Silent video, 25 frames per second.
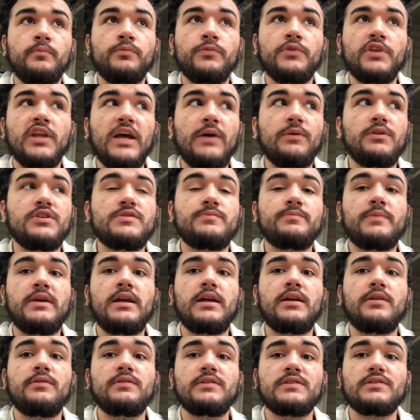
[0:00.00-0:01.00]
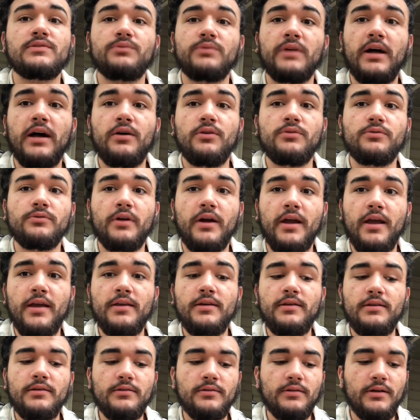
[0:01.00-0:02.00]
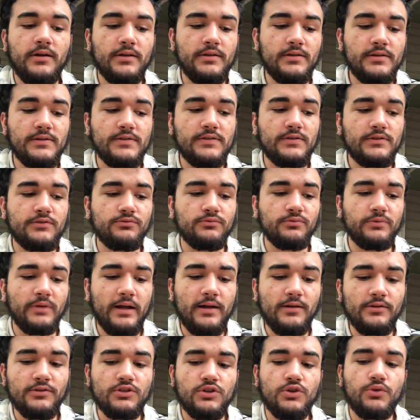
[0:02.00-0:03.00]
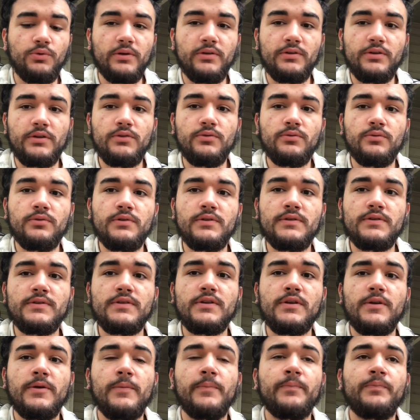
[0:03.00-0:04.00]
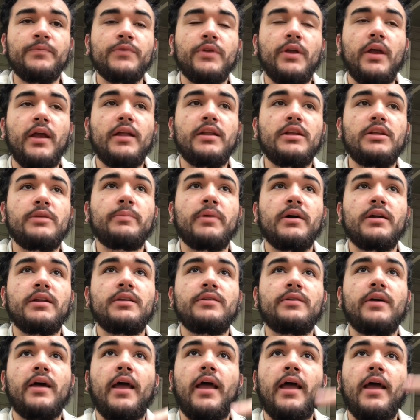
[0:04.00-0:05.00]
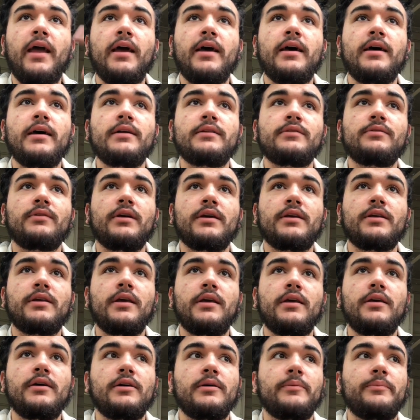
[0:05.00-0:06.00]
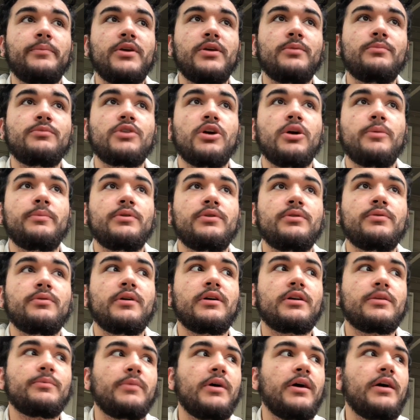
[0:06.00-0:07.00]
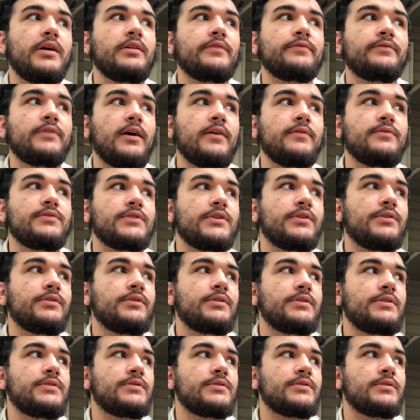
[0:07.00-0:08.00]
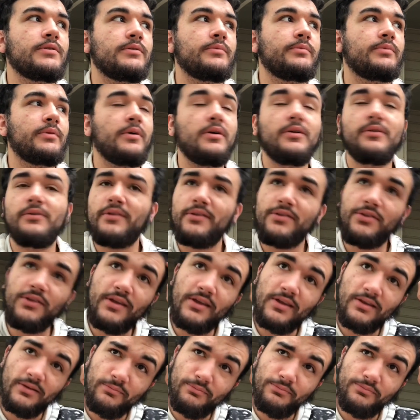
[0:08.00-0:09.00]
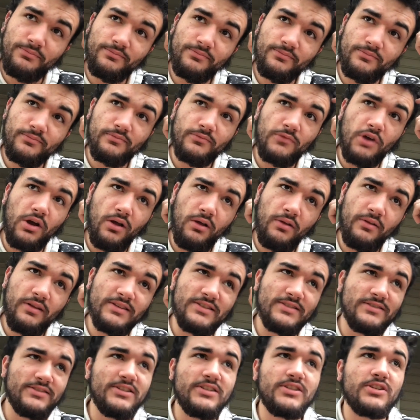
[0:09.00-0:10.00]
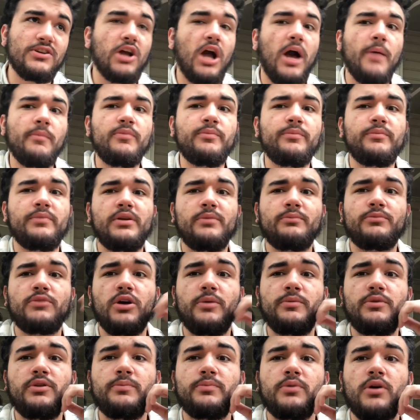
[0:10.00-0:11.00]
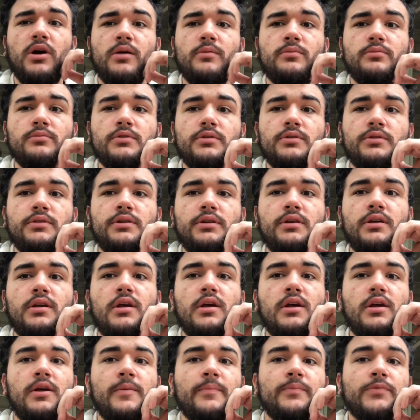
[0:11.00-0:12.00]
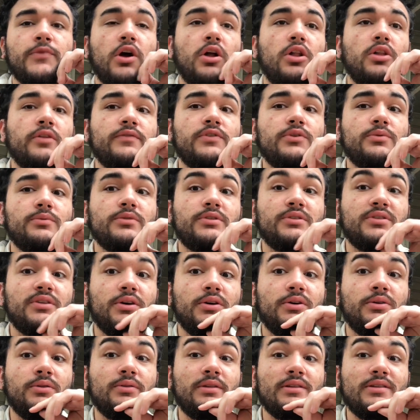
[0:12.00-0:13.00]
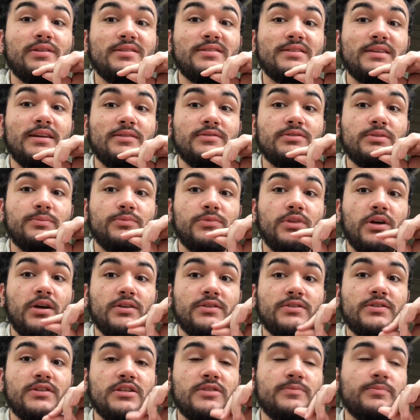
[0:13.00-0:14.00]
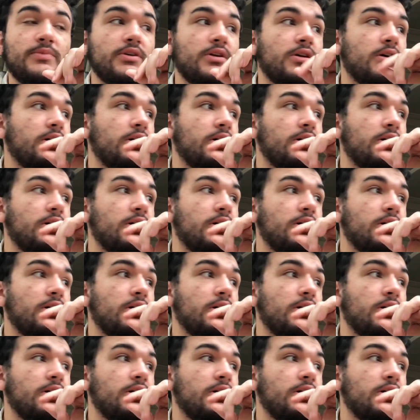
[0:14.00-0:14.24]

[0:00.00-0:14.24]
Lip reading: it was making this loud racket, like this loud squealing noise. Anybody that had like a BMW like mine, 5 Series, or I think that's just a common BMW problem, really. All of you would know that it sounds obnoxious, but